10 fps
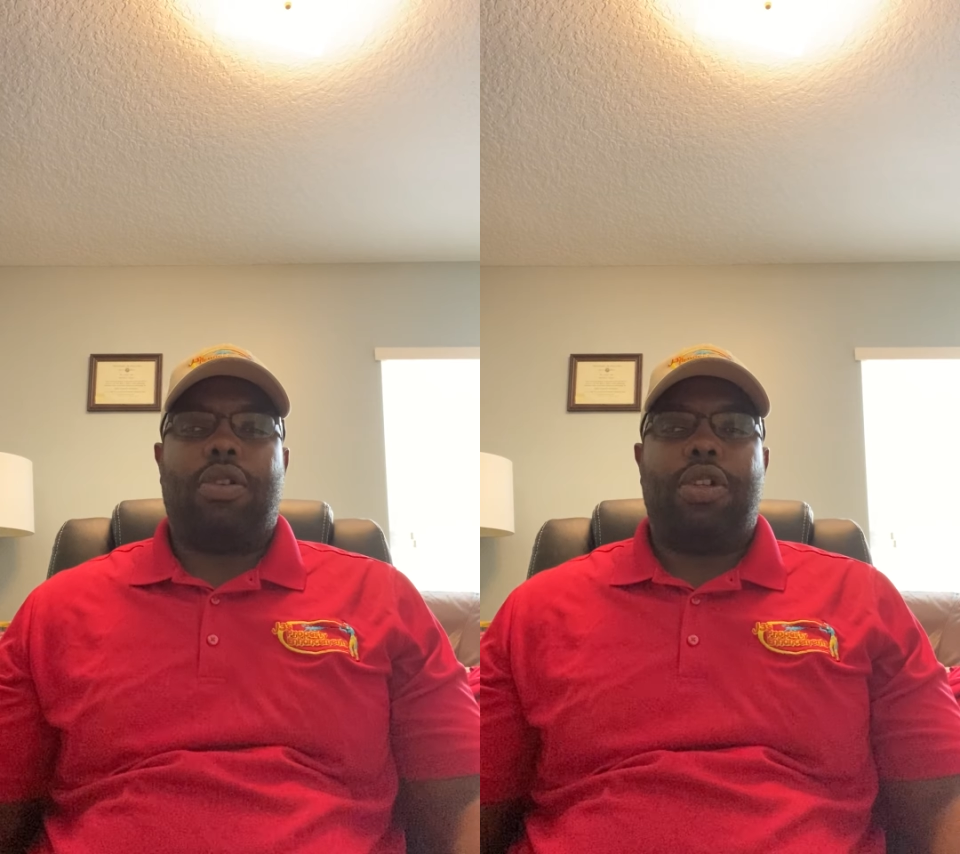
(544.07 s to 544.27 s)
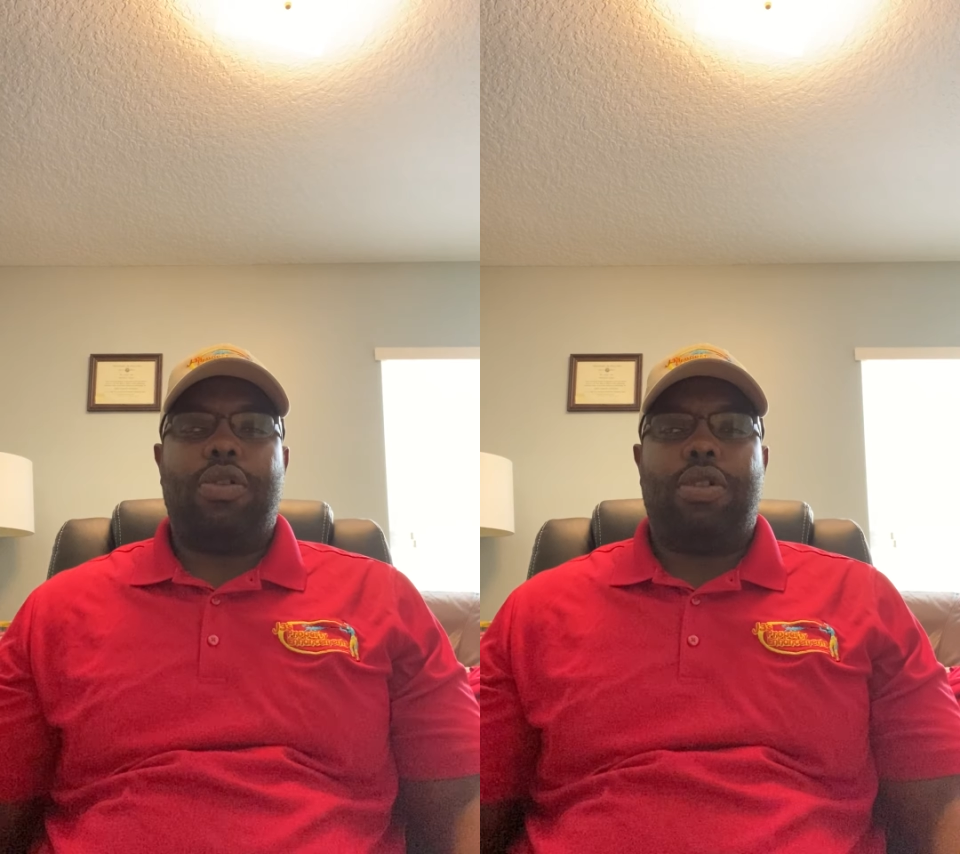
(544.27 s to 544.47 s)

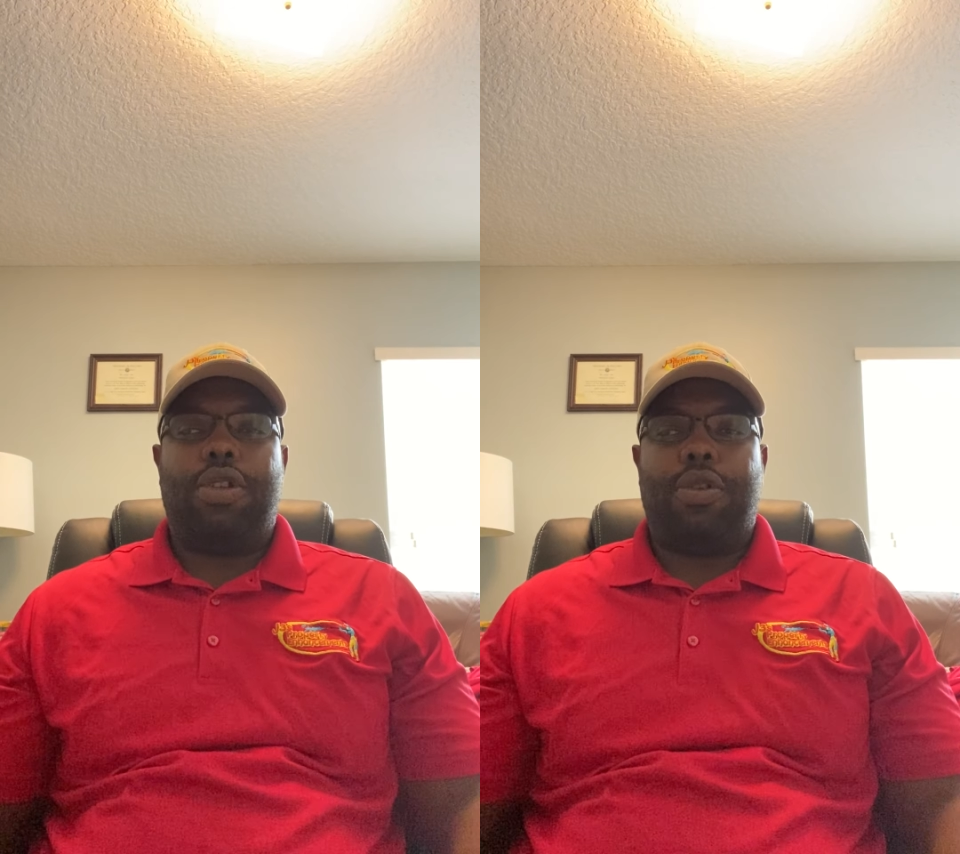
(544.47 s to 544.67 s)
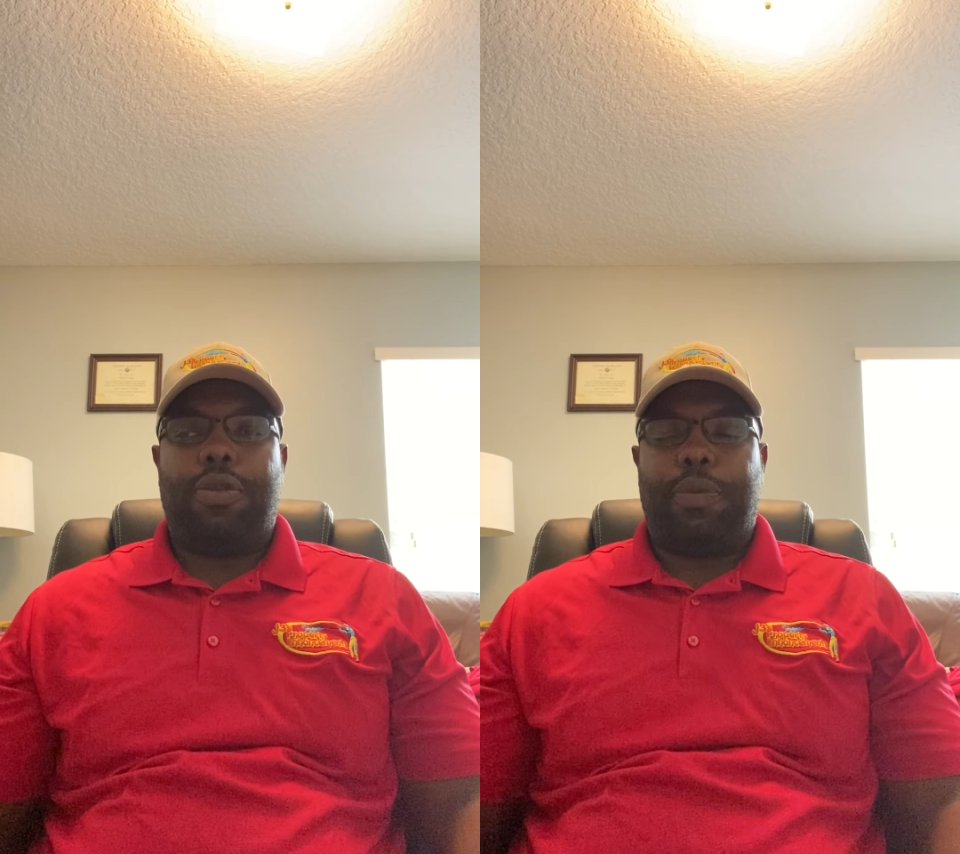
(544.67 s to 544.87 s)
on
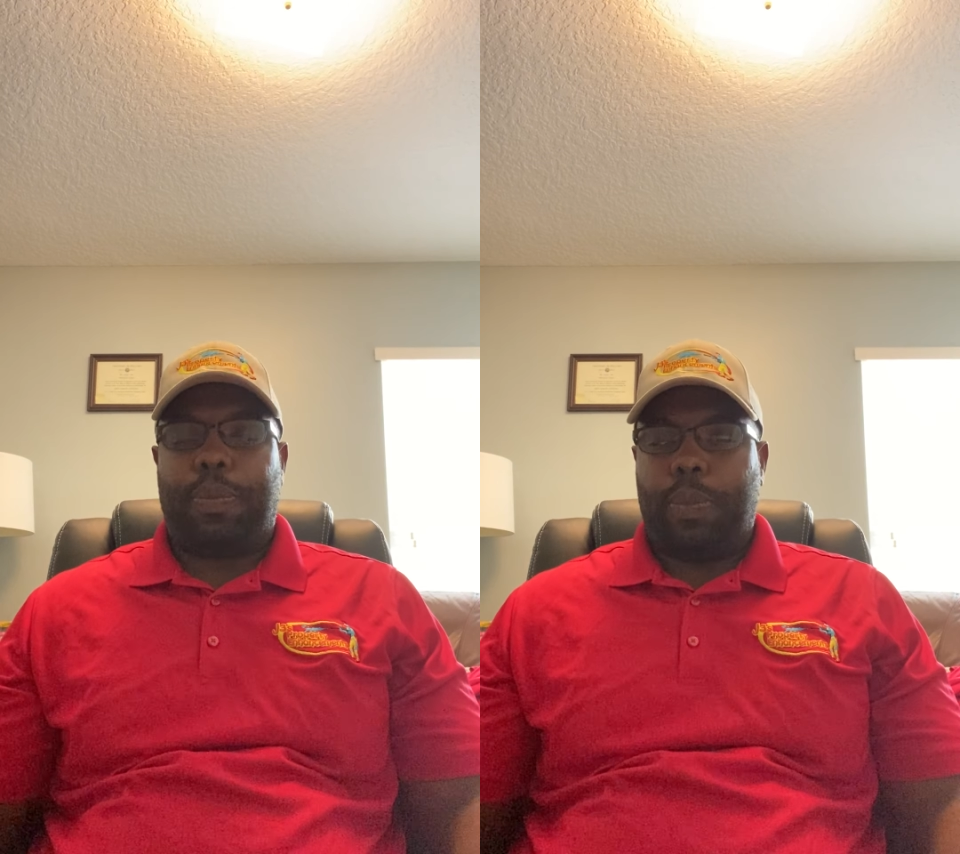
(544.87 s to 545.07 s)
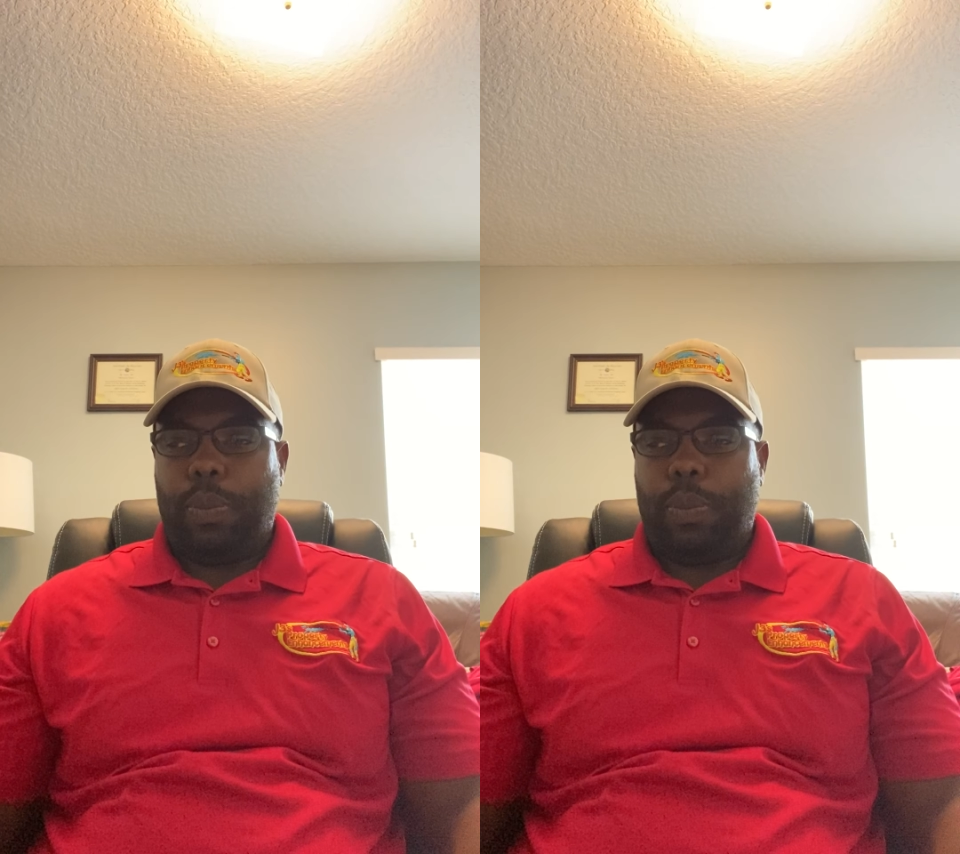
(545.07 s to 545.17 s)
YouTube